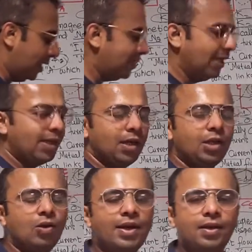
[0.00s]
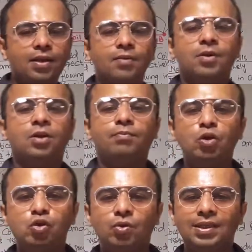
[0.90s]
easily calculate the
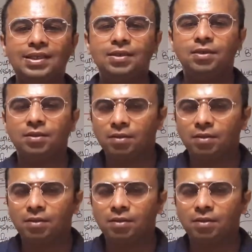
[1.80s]
mutually